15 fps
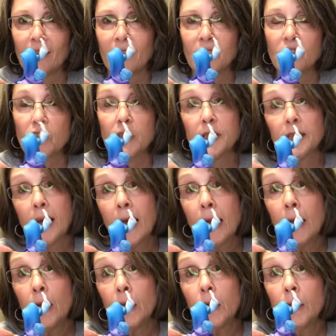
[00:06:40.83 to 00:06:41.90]
As you can
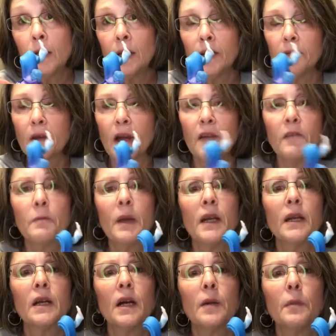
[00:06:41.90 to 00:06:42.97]
tell, I've made
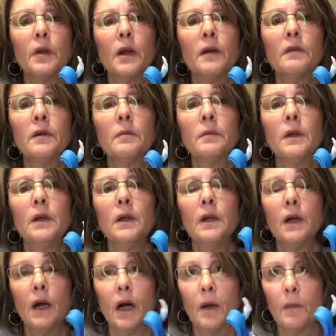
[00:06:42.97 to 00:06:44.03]
a couple of them.
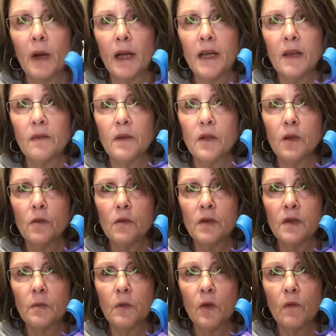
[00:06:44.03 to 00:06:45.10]
I even use
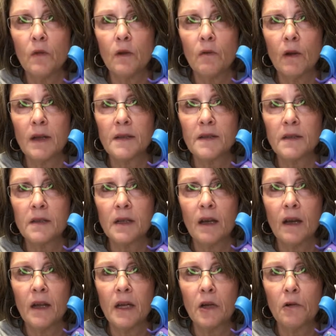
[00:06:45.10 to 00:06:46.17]
some UV resin to
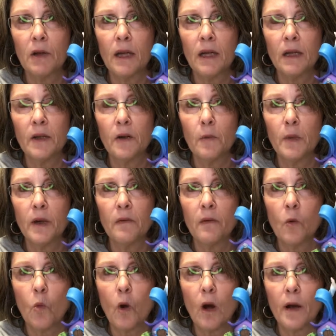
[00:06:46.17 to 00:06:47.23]
kind of create a little bit of a
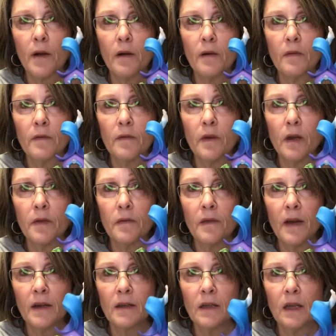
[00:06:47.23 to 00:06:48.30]
water
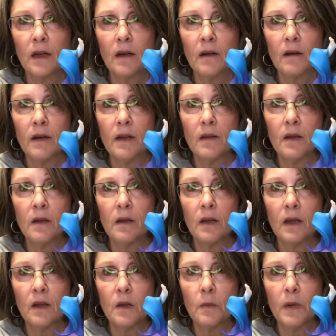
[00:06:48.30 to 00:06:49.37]
effect there in
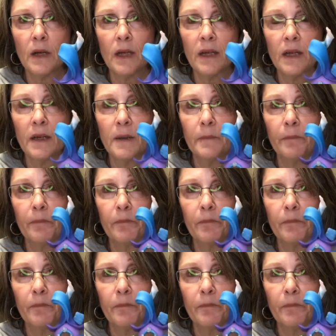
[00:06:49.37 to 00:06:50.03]
the bucket.